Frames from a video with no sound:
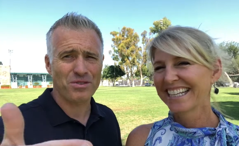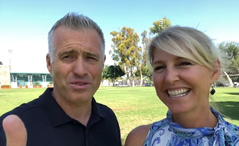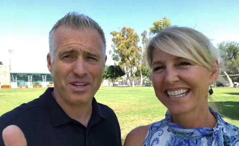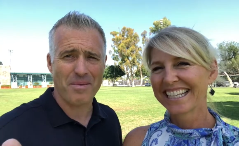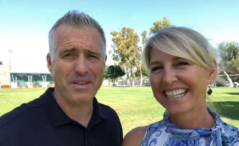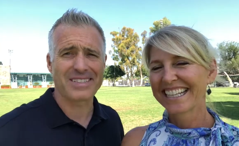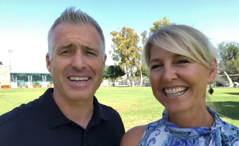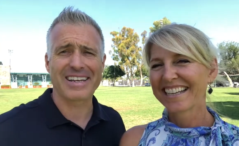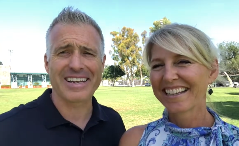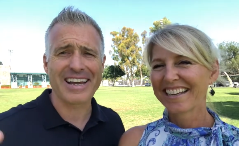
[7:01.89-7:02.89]
Speaker 1: store shopping is
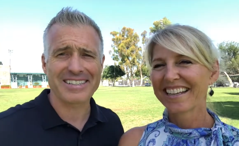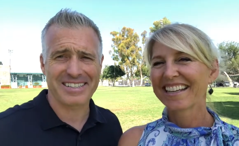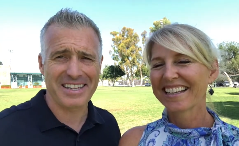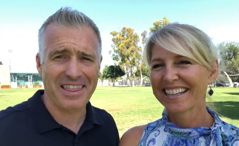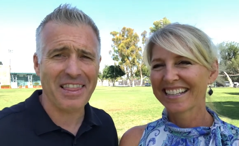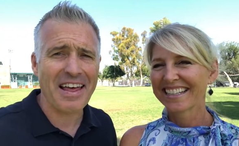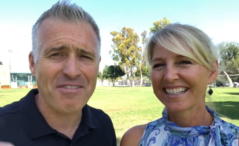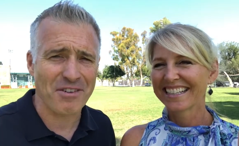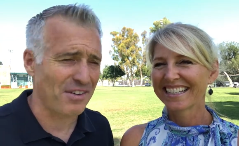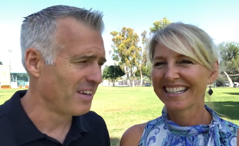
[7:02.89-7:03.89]
like next
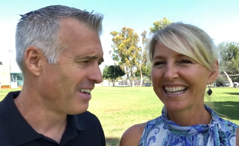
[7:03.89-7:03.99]
level